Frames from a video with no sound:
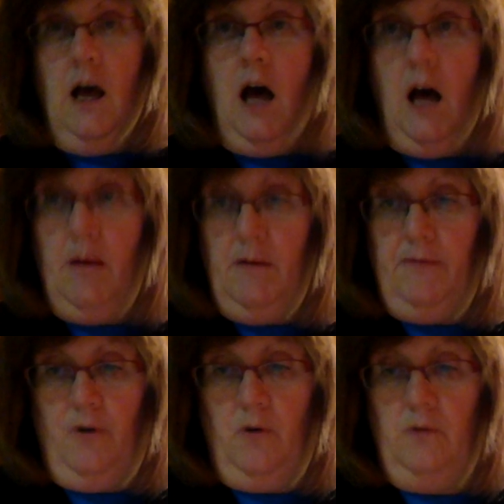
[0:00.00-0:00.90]

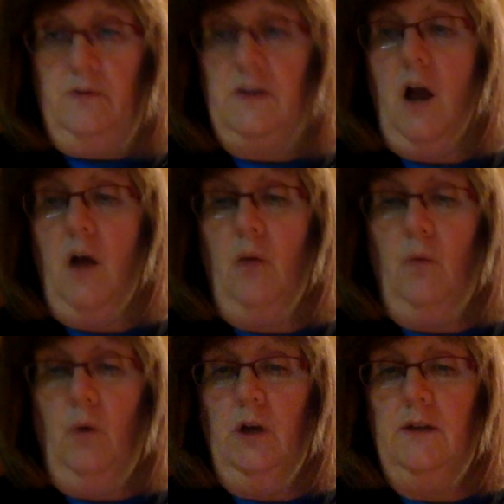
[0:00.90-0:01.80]
Homophones are
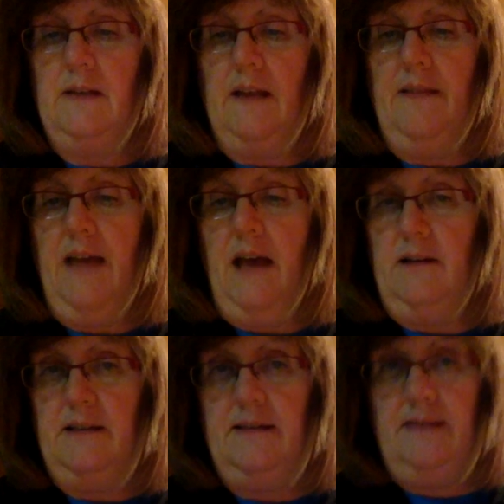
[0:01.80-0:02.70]
words that
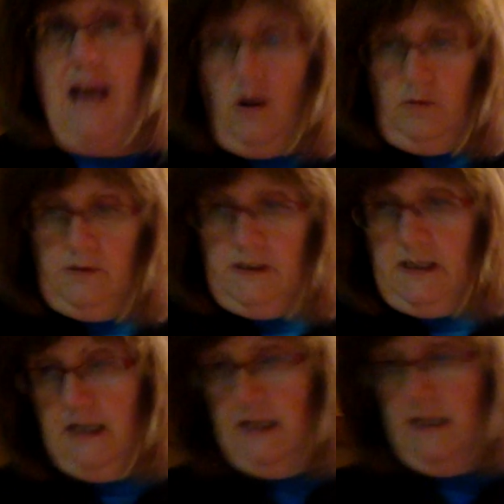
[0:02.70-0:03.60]
sound
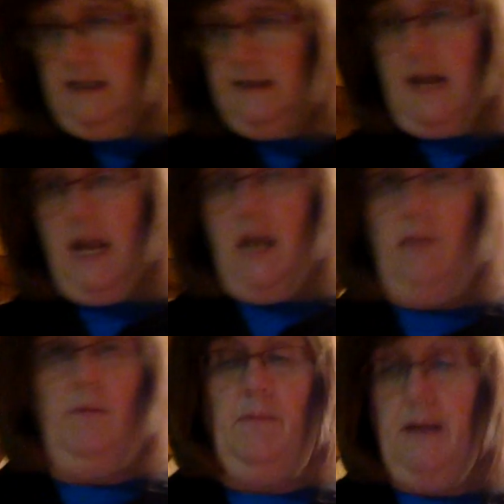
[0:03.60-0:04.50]
the
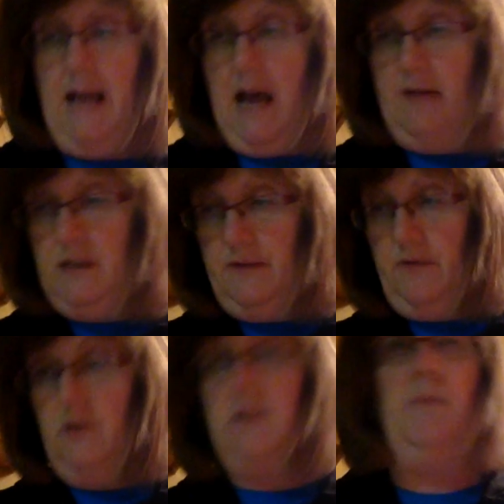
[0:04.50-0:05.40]
same but have
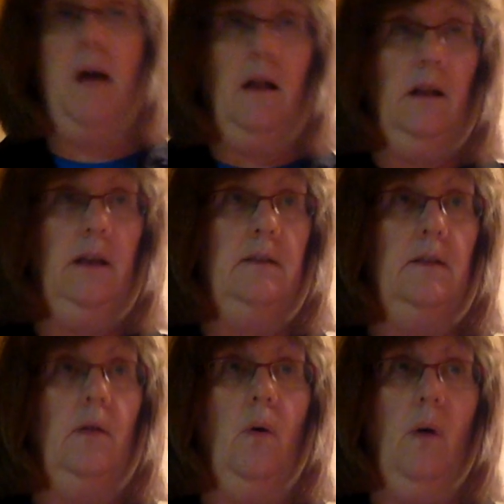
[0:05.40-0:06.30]
different spellings
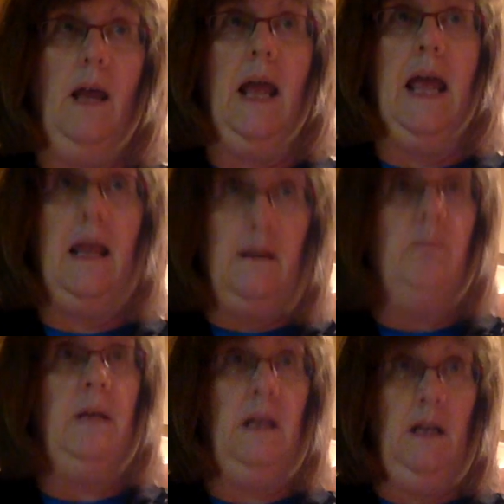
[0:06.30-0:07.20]
and
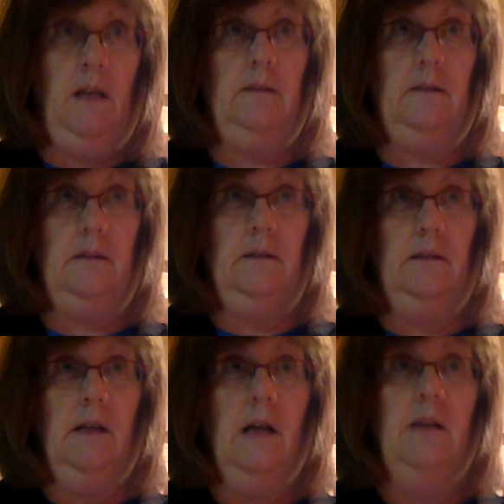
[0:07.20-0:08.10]
meanings.
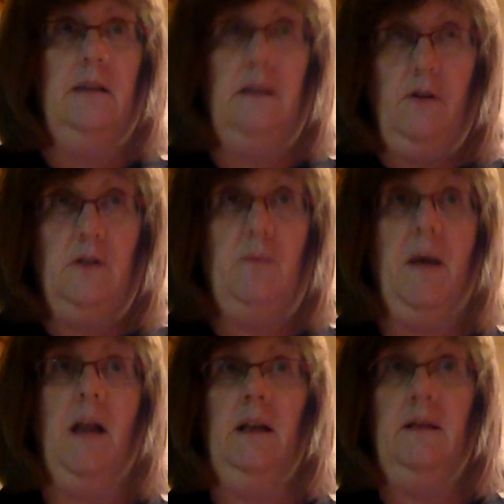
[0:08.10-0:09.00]
Different
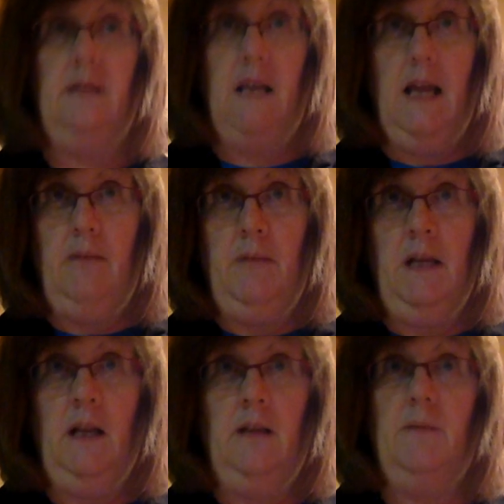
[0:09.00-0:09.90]
spellings and
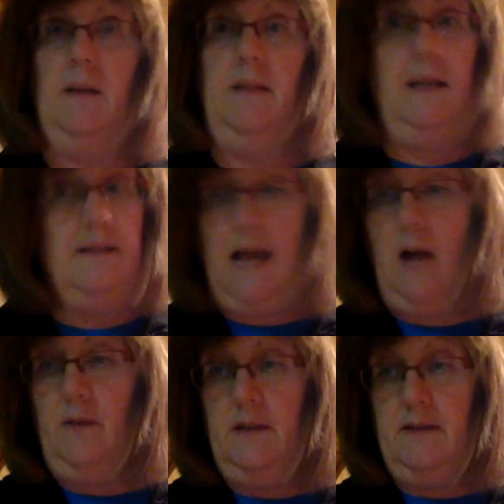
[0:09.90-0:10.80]
meanings, but they
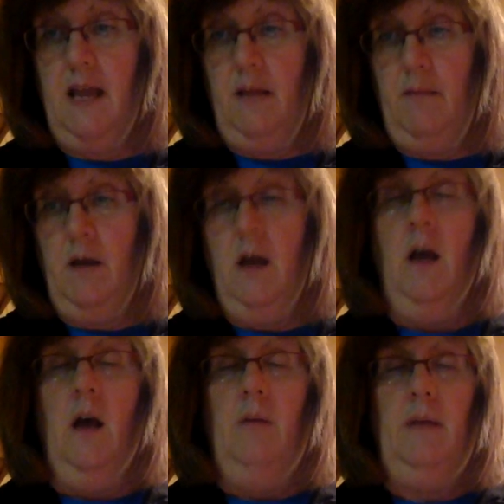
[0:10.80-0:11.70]
sound the same
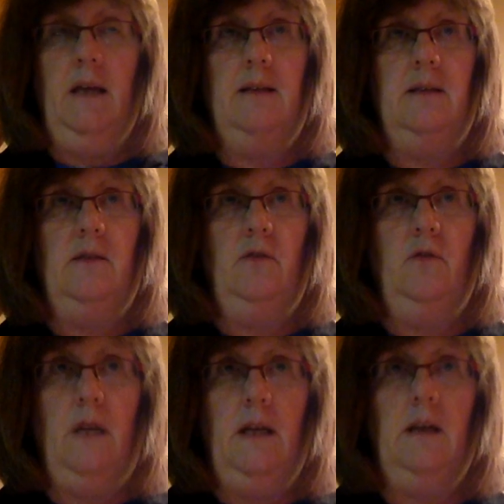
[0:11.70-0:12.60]
because in
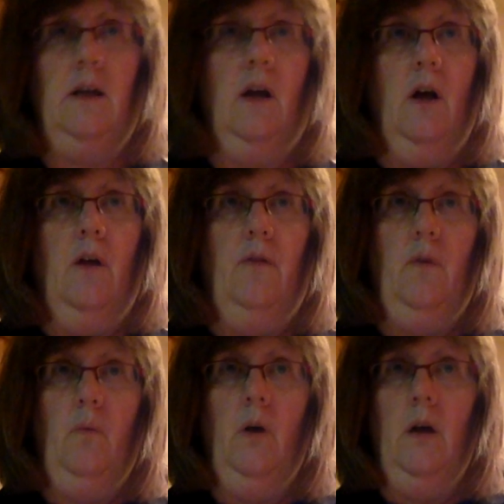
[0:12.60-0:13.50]
Greek the
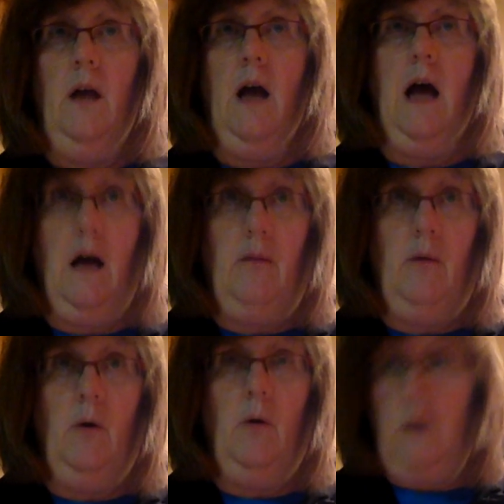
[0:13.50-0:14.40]
word
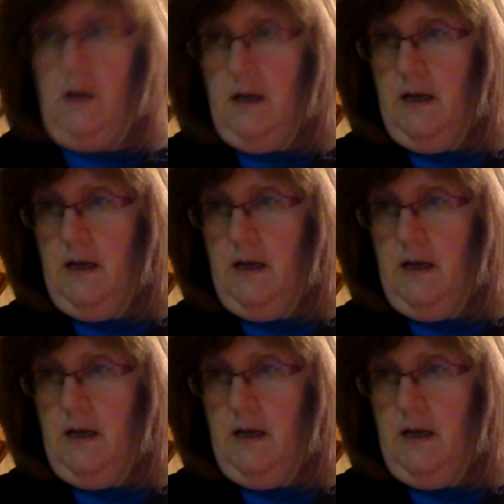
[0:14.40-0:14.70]
homo